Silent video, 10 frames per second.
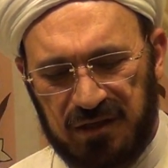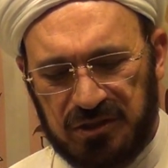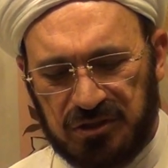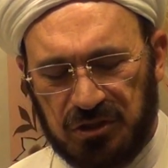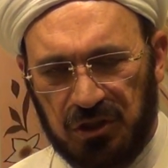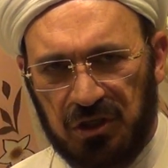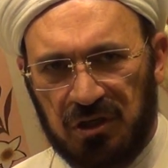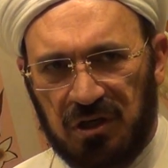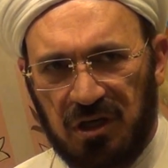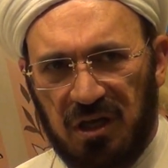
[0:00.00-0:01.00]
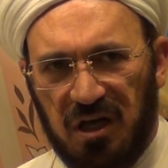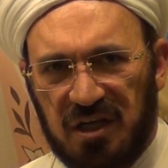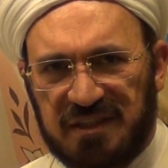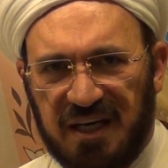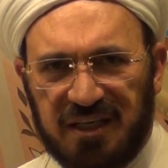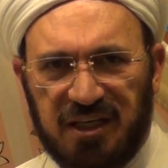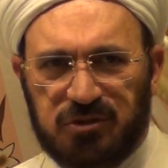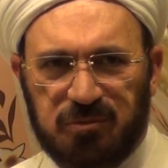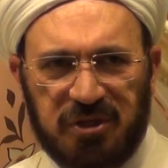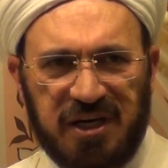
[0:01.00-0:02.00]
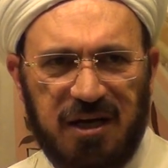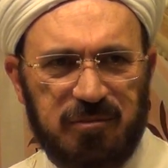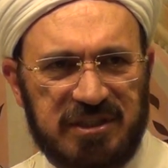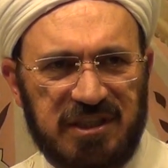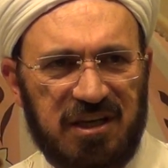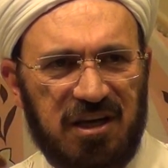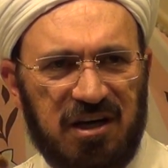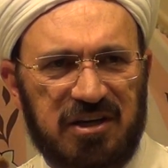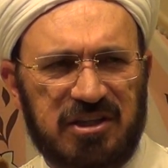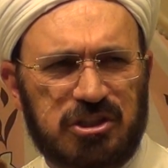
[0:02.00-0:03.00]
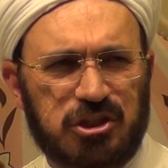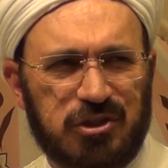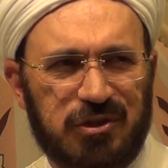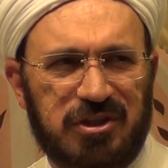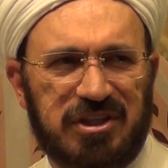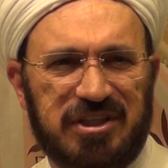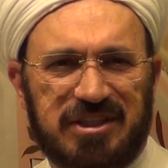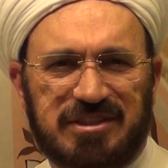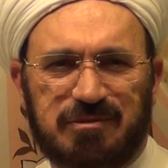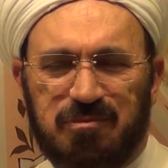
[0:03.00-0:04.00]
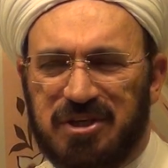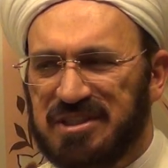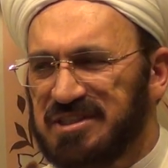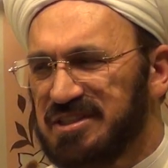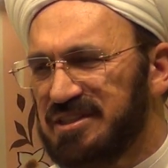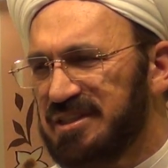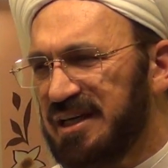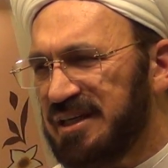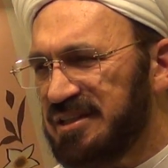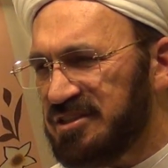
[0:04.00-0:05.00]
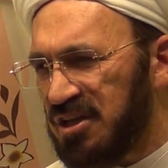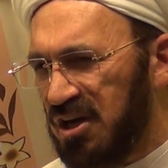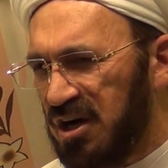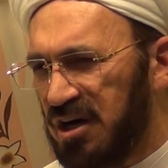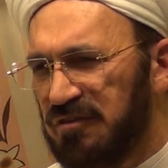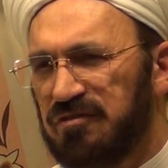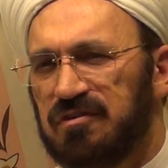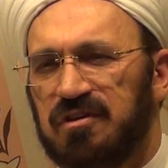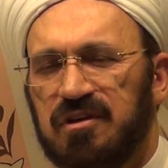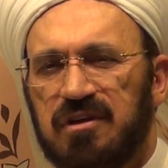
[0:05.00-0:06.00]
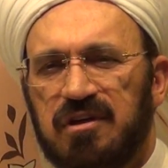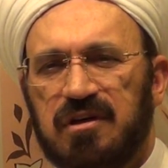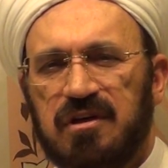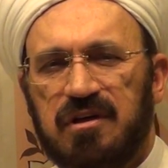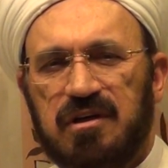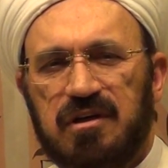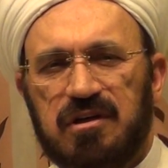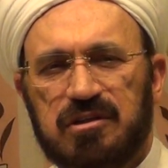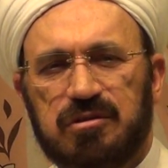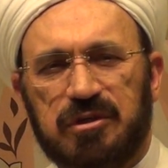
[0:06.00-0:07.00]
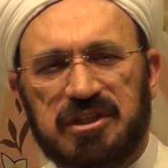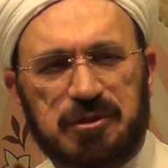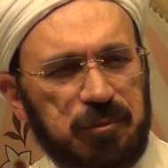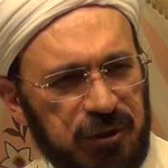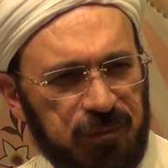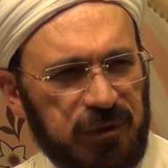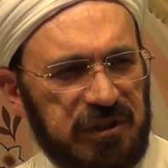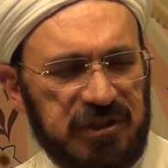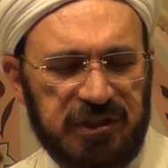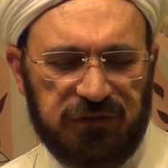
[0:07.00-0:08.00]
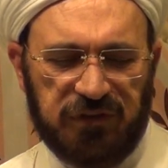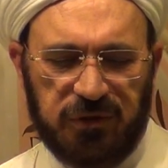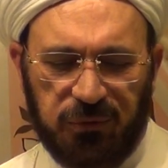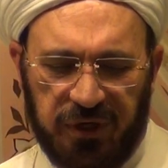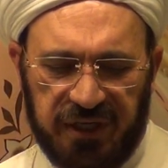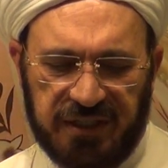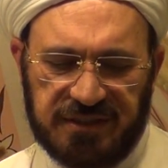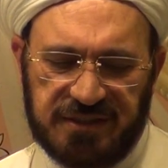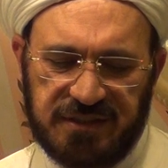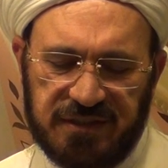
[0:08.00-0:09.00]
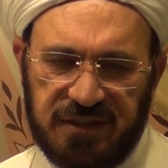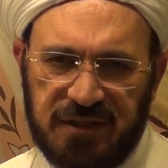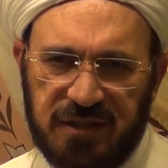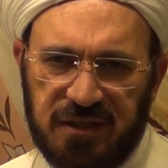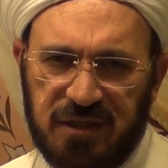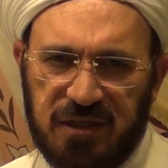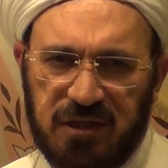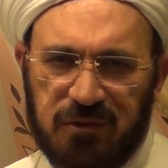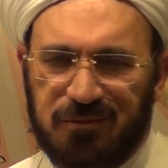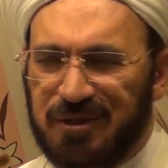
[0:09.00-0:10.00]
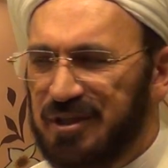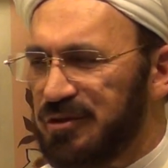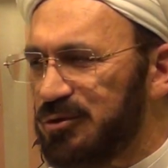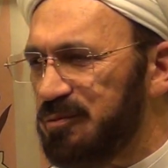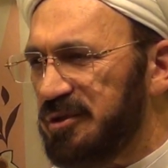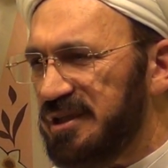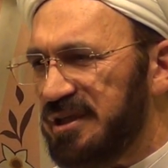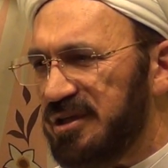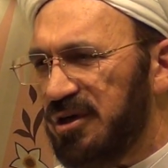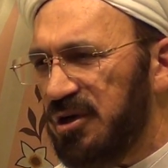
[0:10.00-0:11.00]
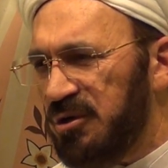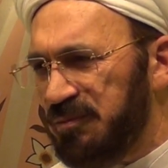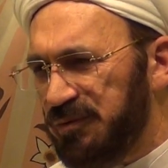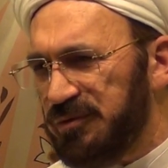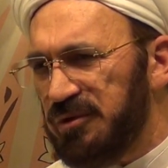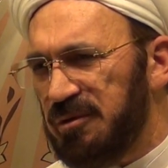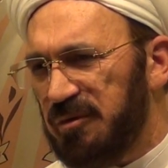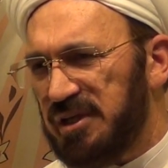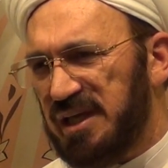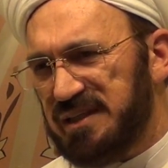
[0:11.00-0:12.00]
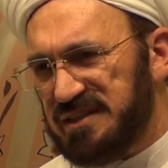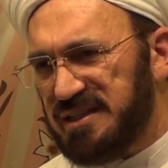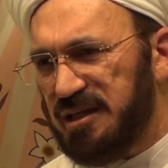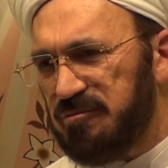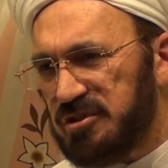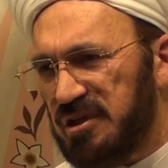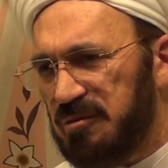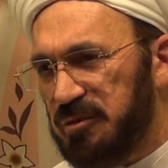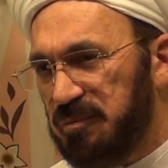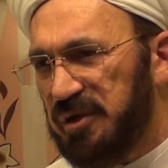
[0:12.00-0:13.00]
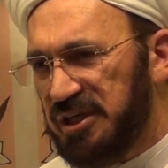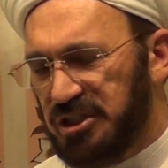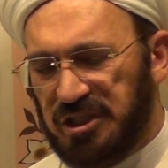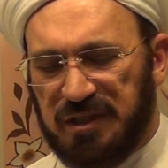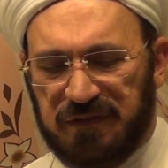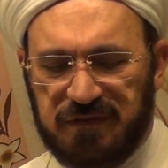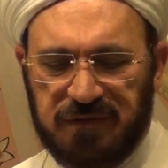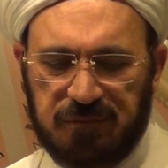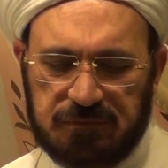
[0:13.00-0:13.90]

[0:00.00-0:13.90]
So, La taghnatu min rahmatillah is showing His mercy and His love to His people in different ways. We need to be hopeful, but at the same time be patient.